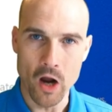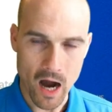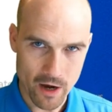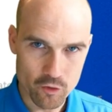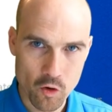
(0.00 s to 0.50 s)

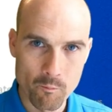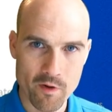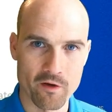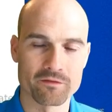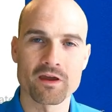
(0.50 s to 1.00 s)
are you
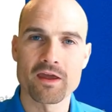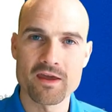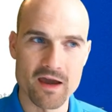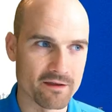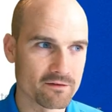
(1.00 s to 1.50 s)
compliant?
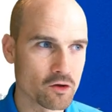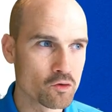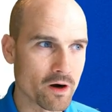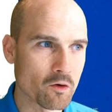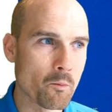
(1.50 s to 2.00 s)
Yes, you
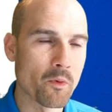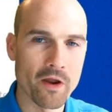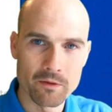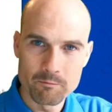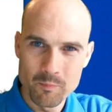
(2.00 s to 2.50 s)
are
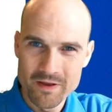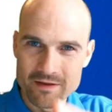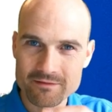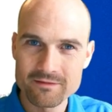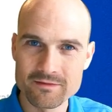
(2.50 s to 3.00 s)
compliant.
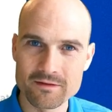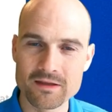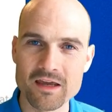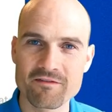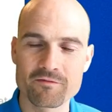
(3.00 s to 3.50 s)
Please
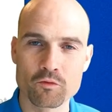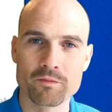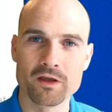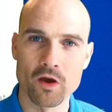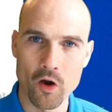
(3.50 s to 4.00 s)
give to
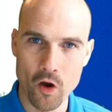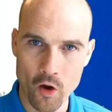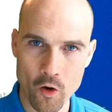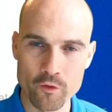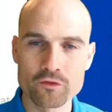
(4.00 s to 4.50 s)
me
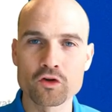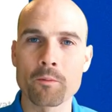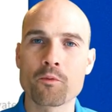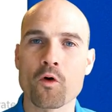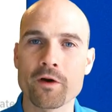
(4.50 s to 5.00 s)
a
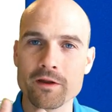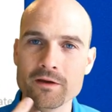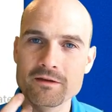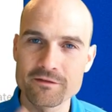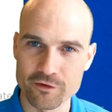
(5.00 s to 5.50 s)
temporary
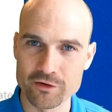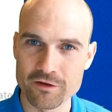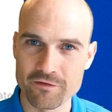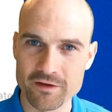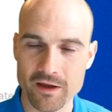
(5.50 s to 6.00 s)

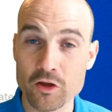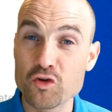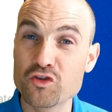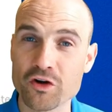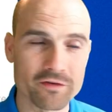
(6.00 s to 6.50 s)
certificate,
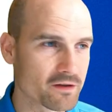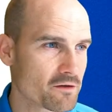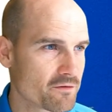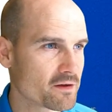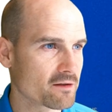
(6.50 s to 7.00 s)
user
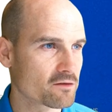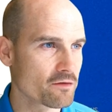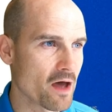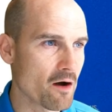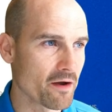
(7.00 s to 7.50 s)
certificate. So
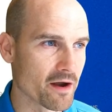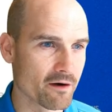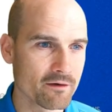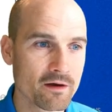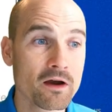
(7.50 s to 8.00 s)
now
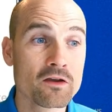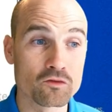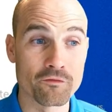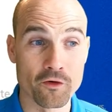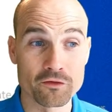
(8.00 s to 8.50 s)
here,
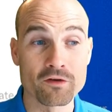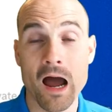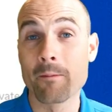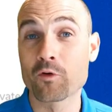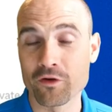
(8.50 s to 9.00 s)
so first of all,
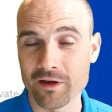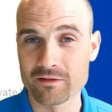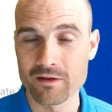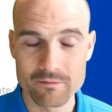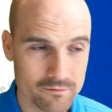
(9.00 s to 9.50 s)
I'm
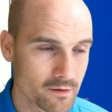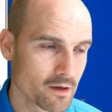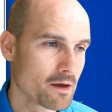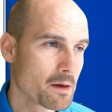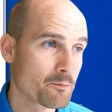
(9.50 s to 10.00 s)
connected,
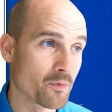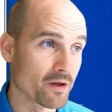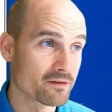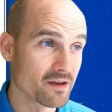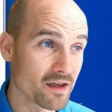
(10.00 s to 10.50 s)

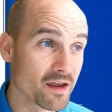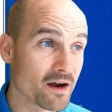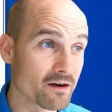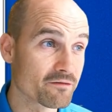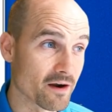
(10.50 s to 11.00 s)
but
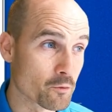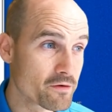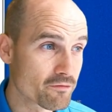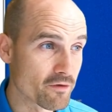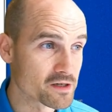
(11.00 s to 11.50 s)
here, if I
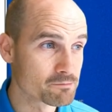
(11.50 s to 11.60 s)
refresh